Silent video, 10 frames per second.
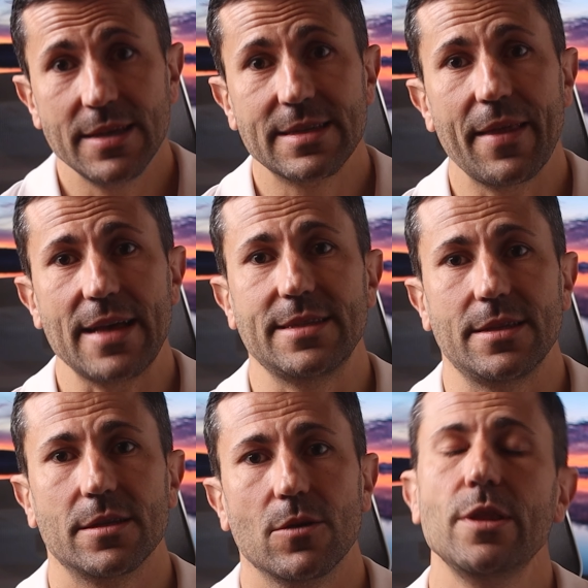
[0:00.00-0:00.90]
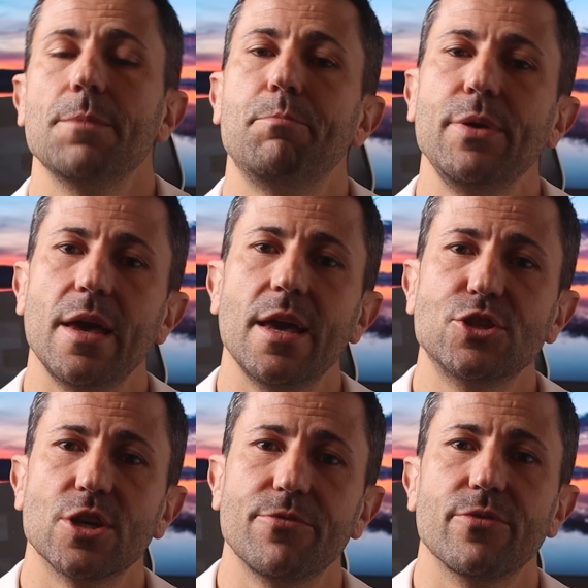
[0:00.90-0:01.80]
is an acid with a
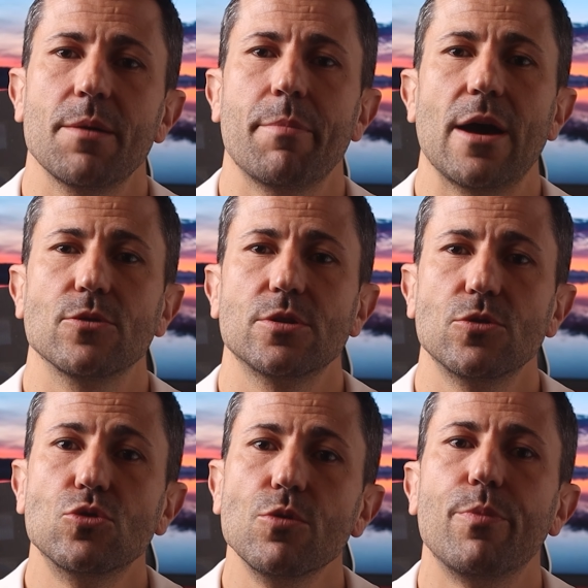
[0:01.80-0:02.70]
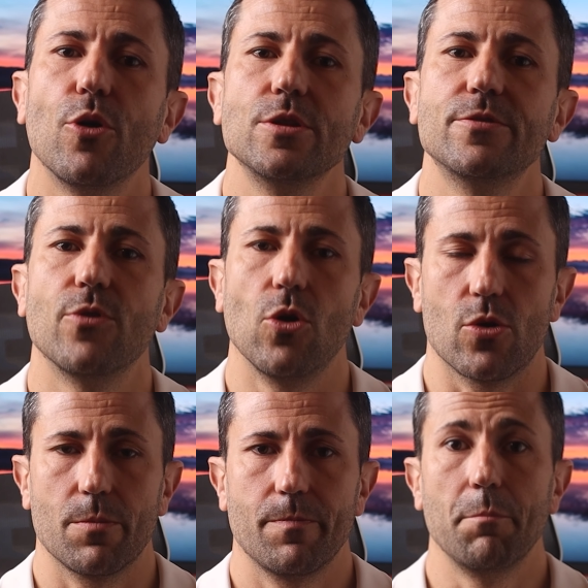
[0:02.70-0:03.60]
pH of about 2.4.
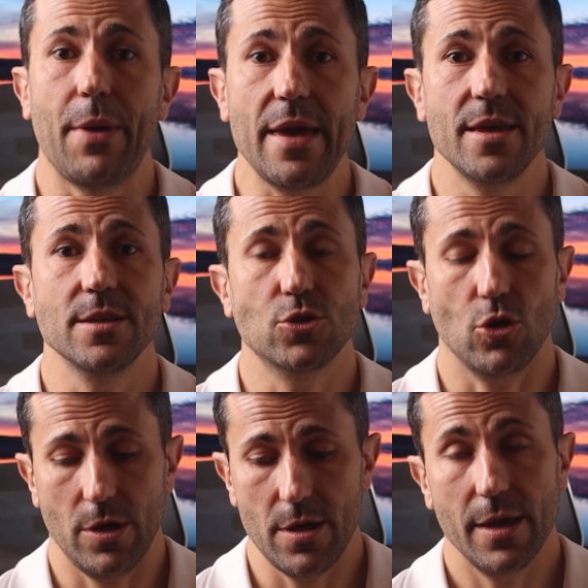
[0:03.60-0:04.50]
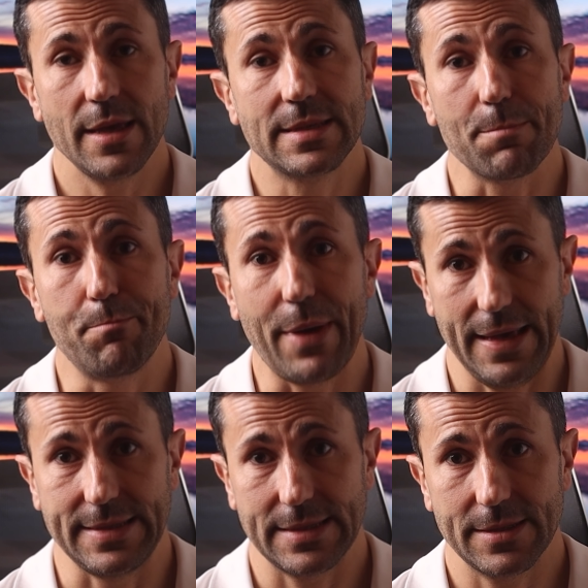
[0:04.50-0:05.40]
Baking soda is a
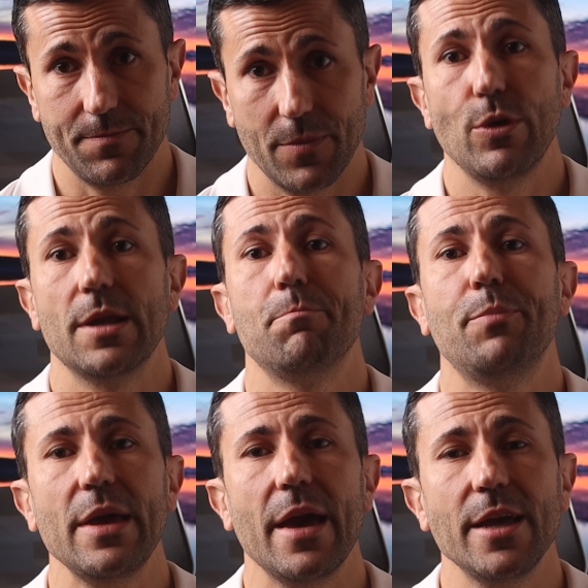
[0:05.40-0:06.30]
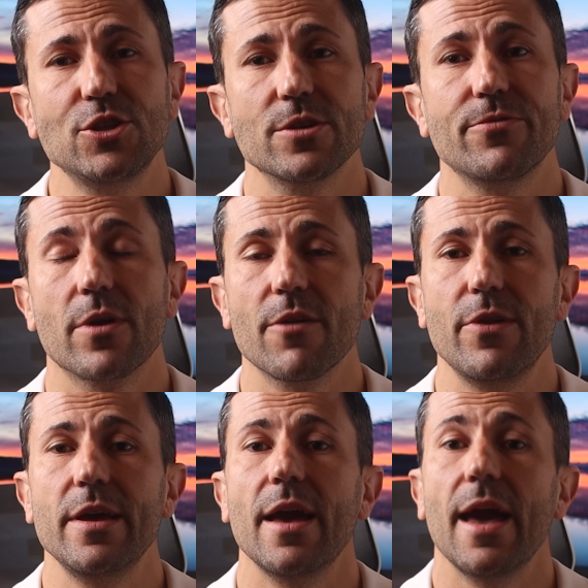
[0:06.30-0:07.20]
base with a pH of
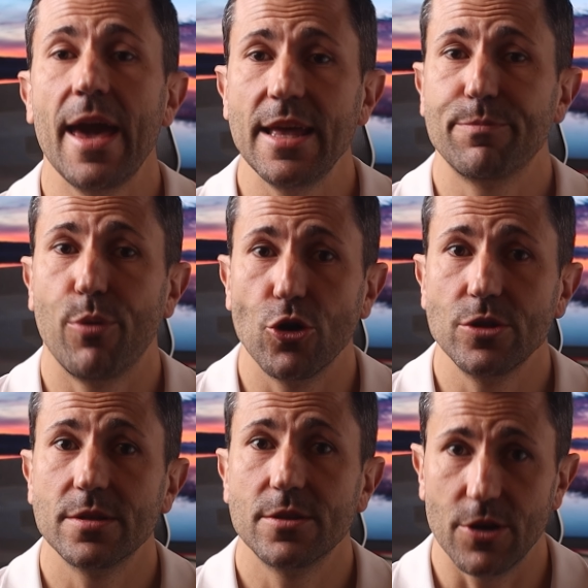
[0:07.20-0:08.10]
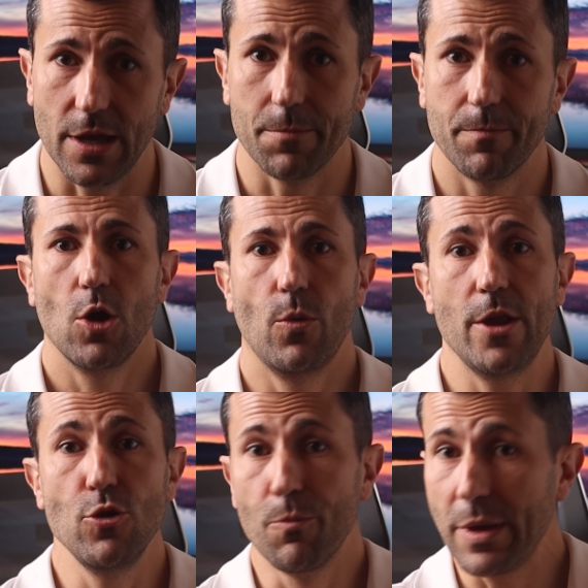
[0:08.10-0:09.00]
roughly 8.3.
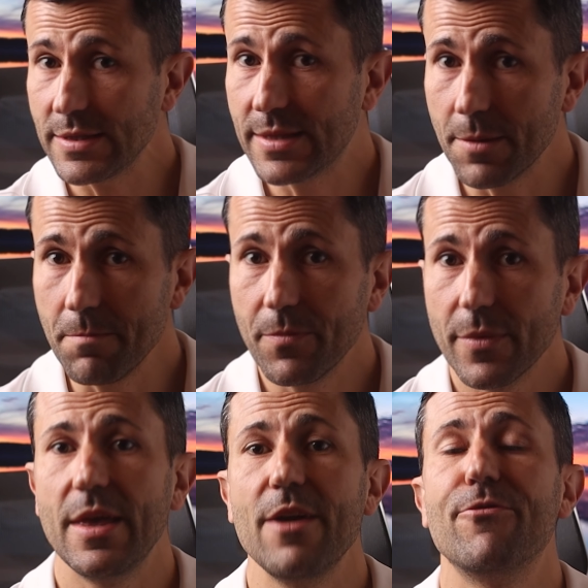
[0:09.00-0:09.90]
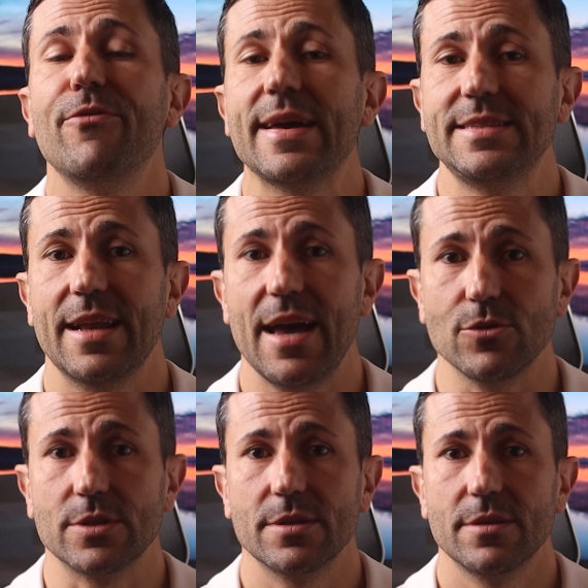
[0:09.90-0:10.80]
When you mix them, they fight it
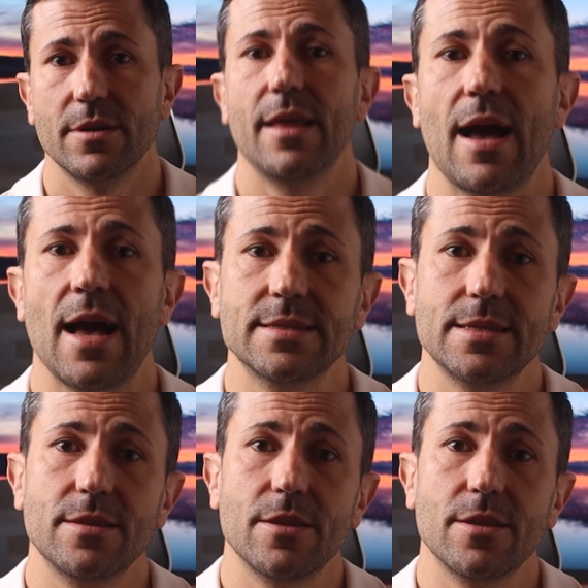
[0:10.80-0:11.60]
out. The acid